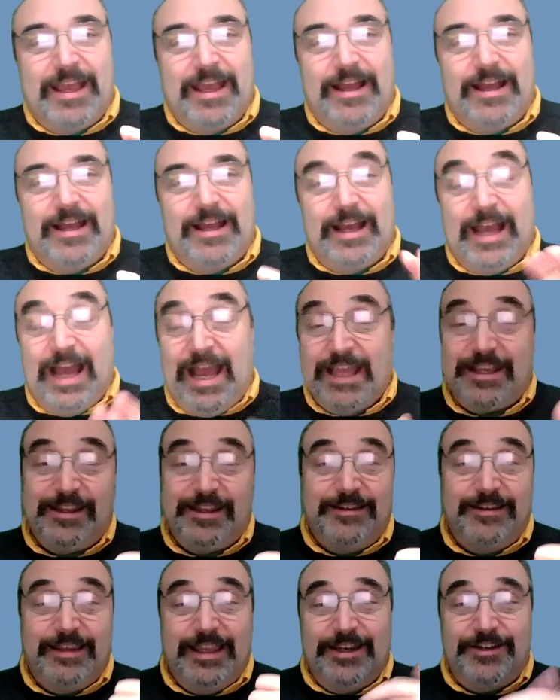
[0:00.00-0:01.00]
I
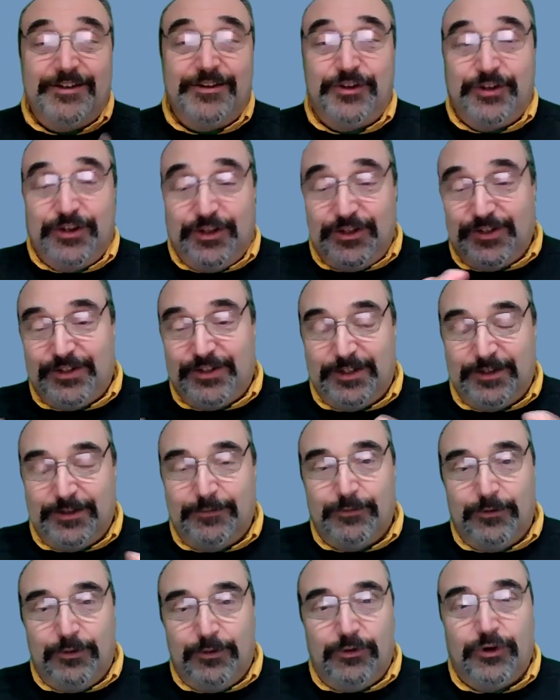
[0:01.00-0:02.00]
can then just
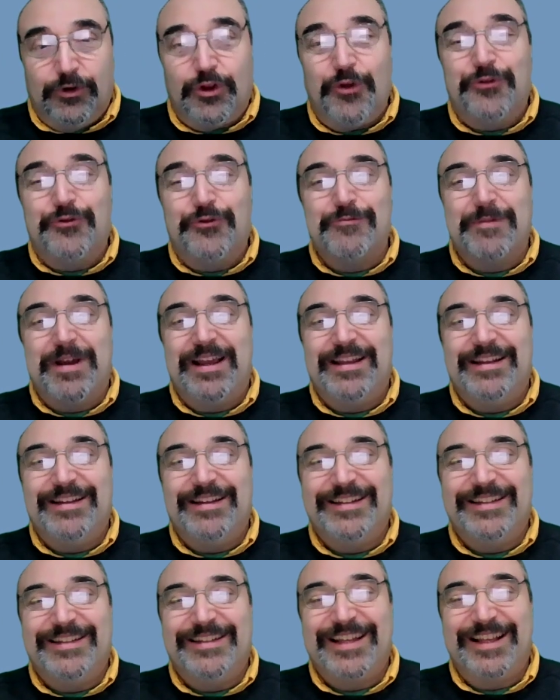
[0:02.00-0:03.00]
go through my
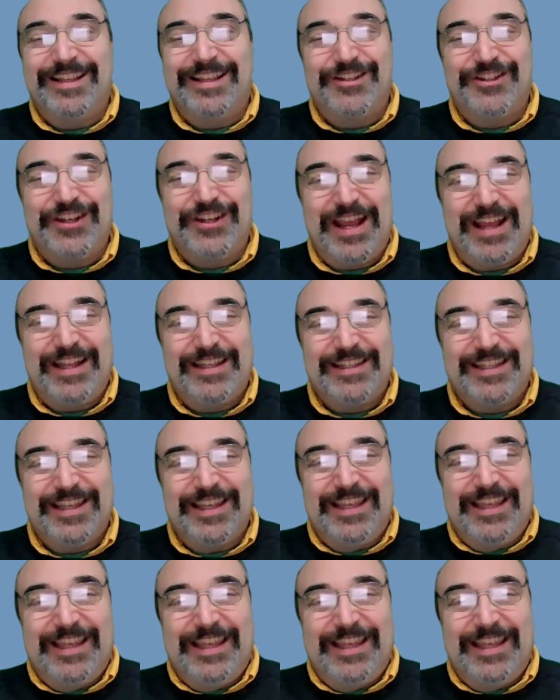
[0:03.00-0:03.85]
Intellichats